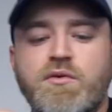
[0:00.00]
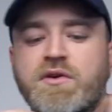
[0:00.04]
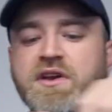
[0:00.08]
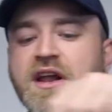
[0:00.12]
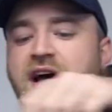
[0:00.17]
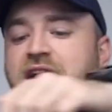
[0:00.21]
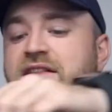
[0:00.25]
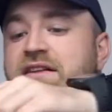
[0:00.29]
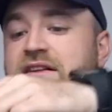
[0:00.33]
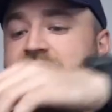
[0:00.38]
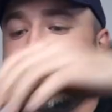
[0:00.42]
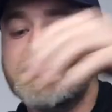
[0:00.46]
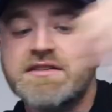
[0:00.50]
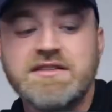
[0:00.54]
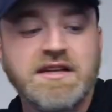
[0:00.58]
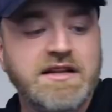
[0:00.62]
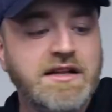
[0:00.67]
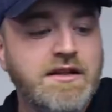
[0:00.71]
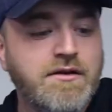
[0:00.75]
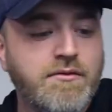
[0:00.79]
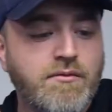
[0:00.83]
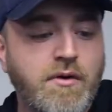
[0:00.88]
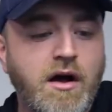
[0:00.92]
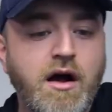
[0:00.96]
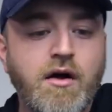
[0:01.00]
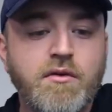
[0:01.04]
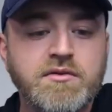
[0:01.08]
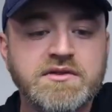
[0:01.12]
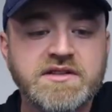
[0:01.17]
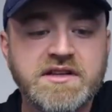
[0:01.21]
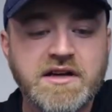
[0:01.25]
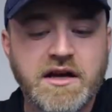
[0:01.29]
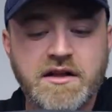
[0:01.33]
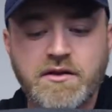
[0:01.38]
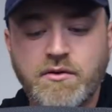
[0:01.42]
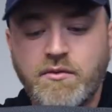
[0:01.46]
Not that there's anything wrong with
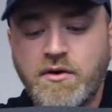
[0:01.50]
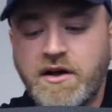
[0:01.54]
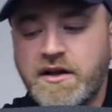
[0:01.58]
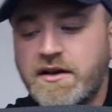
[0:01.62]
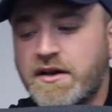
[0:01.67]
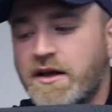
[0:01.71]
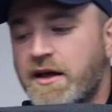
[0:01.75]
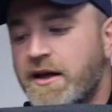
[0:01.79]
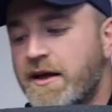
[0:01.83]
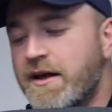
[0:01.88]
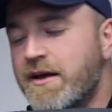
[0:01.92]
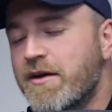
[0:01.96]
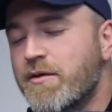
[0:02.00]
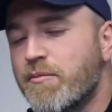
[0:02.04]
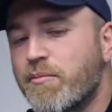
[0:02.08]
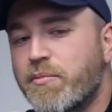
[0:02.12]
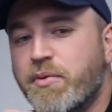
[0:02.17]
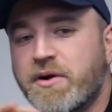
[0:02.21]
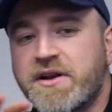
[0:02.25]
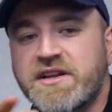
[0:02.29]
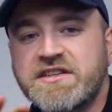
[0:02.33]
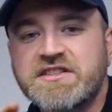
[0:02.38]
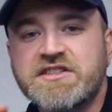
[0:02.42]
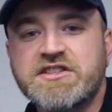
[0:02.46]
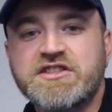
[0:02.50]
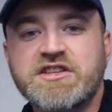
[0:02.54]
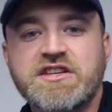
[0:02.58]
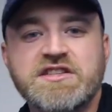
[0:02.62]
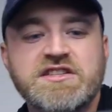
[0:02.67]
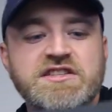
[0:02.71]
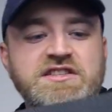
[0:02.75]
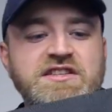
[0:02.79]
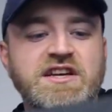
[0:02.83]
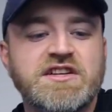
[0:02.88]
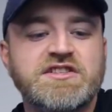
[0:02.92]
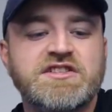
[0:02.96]
the other one, but it's
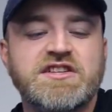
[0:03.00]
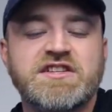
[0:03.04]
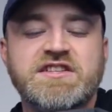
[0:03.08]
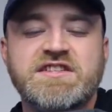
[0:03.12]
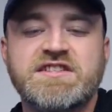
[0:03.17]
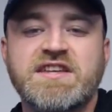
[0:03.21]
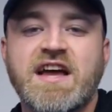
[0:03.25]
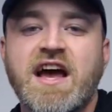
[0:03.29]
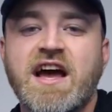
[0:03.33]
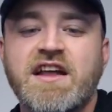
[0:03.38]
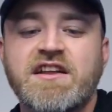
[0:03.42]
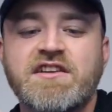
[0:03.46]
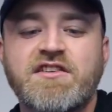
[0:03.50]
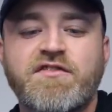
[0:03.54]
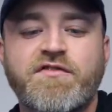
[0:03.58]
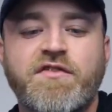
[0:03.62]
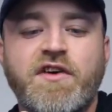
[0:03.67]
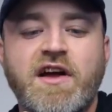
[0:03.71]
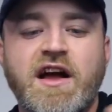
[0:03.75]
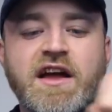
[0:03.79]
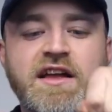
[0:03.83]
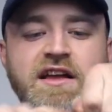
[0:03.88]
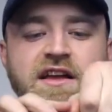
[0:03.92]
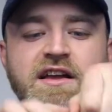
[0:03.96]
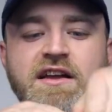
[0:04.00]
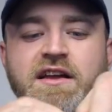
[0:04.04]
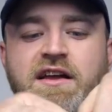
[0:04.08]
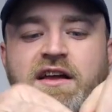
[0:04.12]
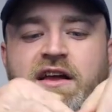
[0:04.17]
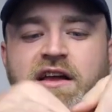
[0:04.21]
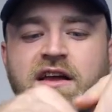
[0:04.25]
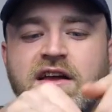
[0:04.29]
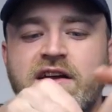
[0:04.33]
just such a satisfying.